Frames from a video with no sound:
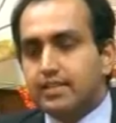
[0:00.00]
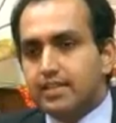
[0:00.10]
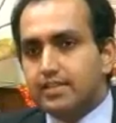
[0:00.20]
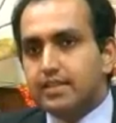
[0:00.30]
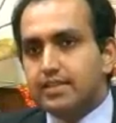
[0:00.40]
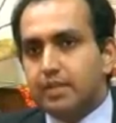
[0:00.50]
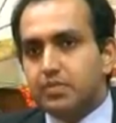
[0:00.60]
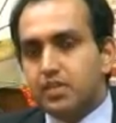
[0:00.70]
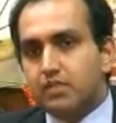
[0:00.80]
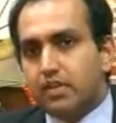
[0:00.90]
since the
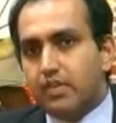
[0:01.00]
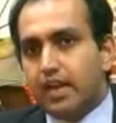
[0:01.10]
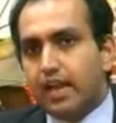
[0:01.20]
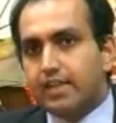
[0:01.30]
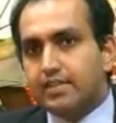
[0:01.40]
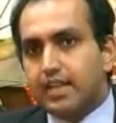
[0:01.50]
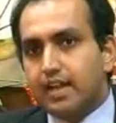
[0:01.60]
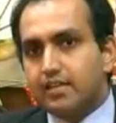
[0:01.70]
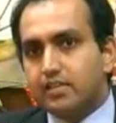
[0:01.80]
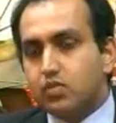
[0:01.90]
inception, we realized
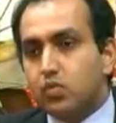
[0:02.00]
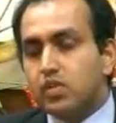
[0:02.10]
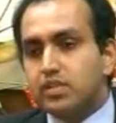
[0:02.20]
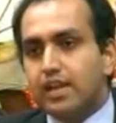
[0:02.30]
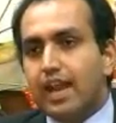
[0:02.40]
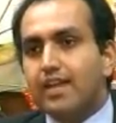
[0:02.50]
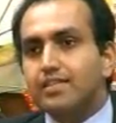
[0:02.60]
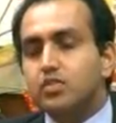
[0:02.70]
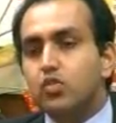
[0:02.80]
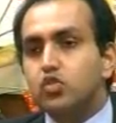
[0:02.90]
that schools, they
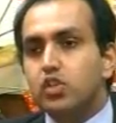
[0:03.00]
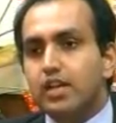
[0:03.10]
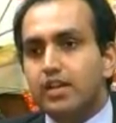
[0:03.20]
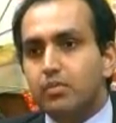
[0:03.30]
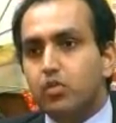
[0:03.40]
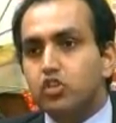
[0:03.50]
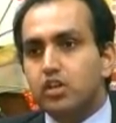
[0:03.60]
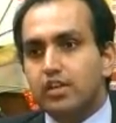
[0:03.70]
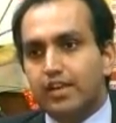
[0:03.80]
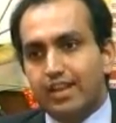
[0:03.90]
lack social and
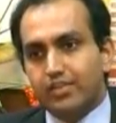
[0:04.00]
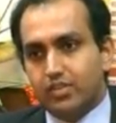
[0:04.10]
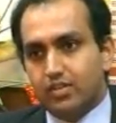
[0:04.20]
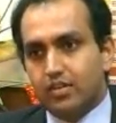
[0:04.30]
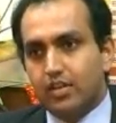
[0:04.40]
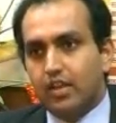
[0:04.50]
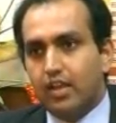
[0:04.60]
emotional connection.